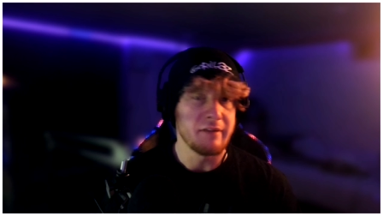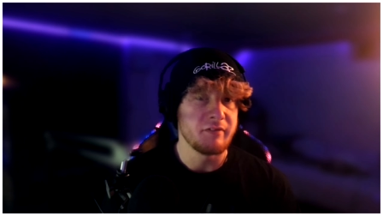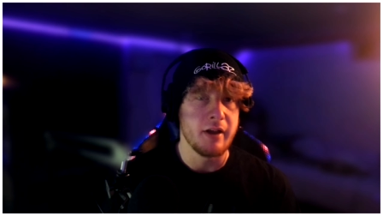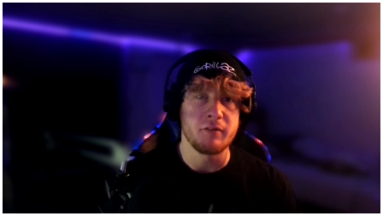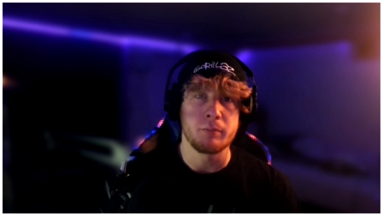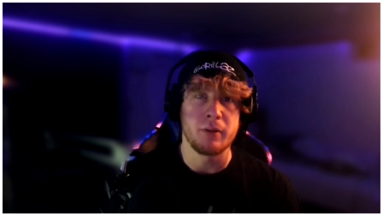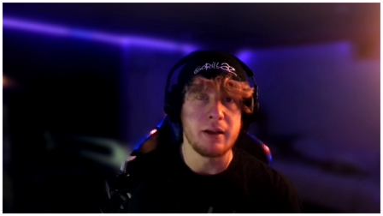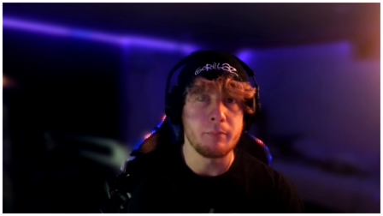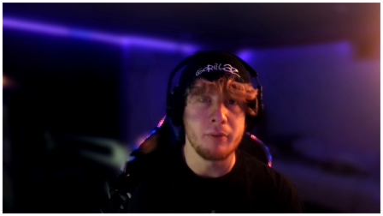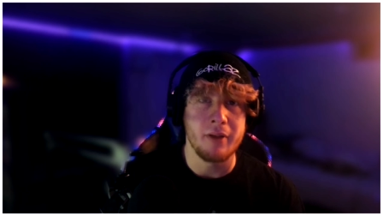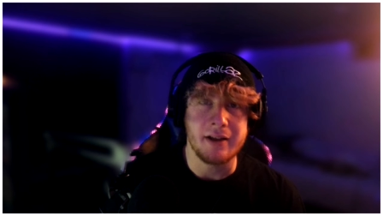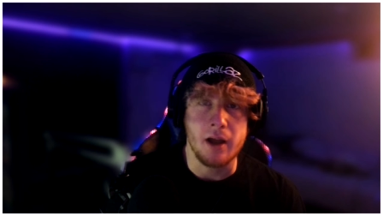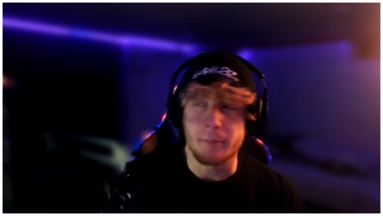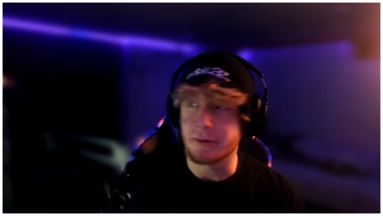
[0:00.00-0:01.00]
If you ever played
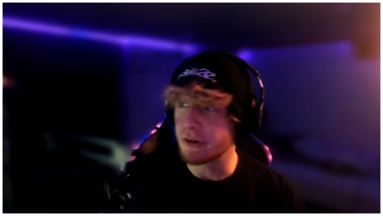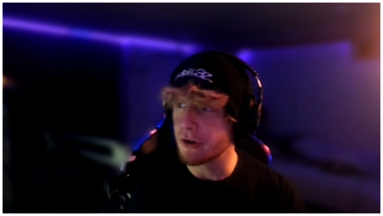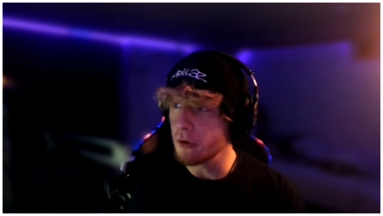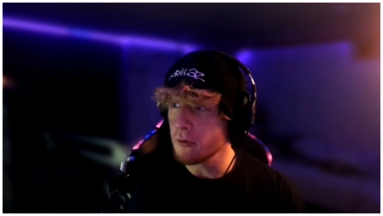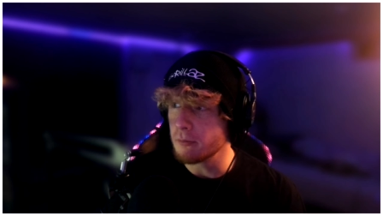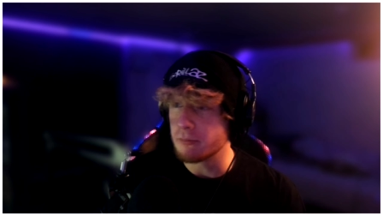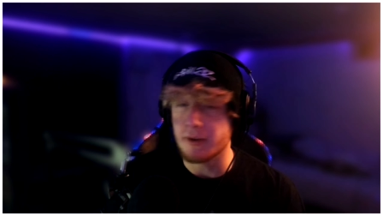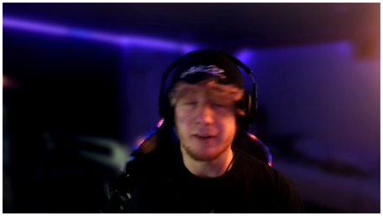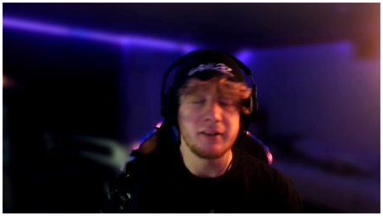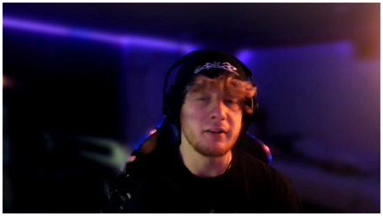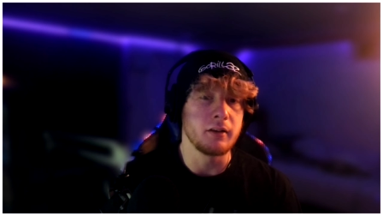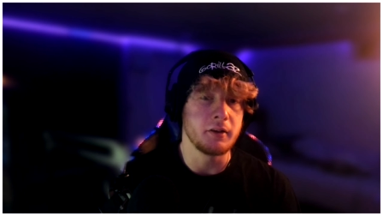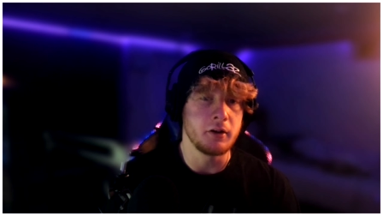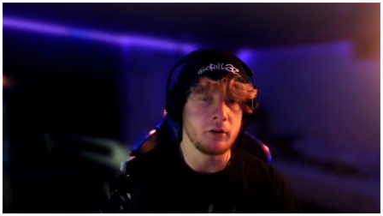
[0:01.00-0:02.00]
Black Ops two, this
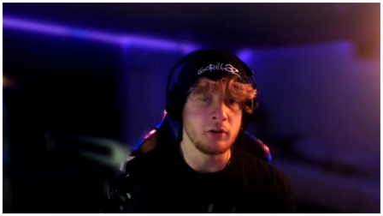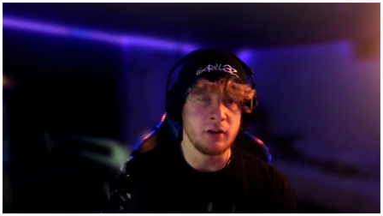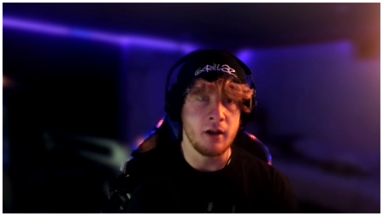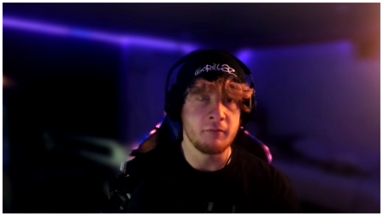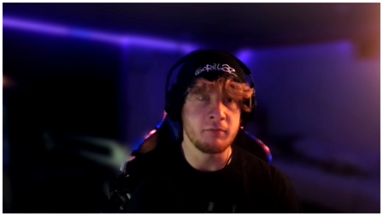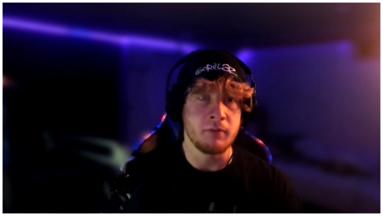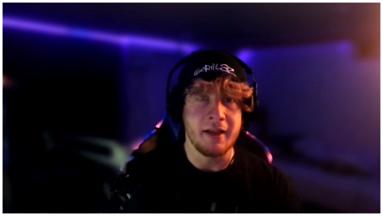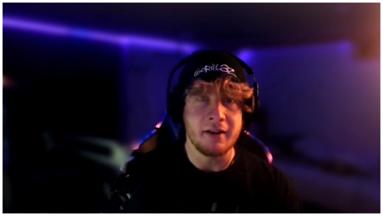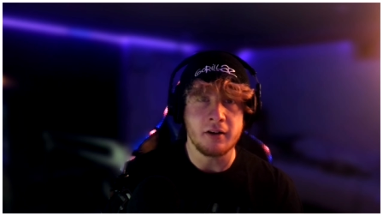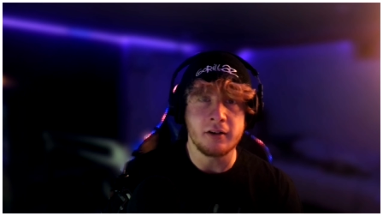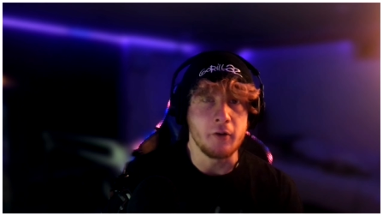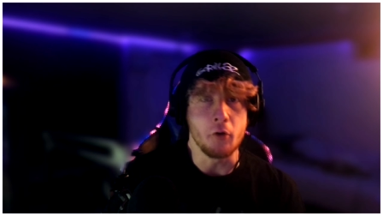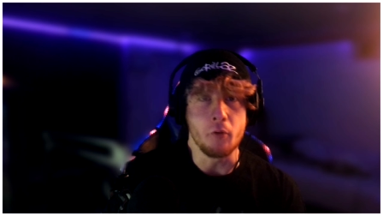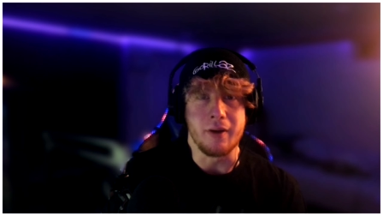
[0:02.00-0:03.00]
is a little love letter
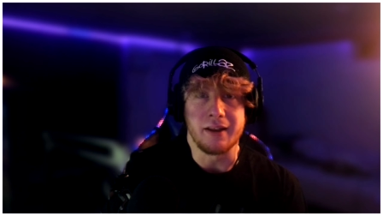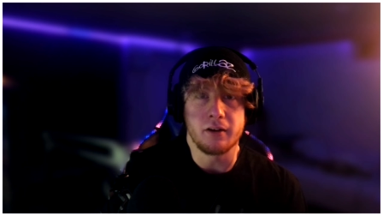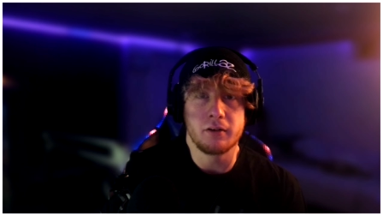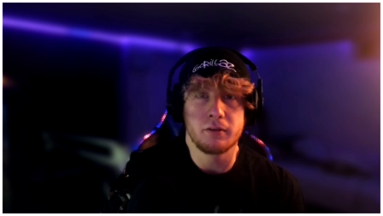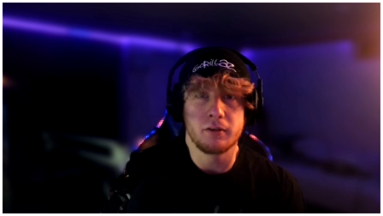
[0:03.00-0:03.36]
to it.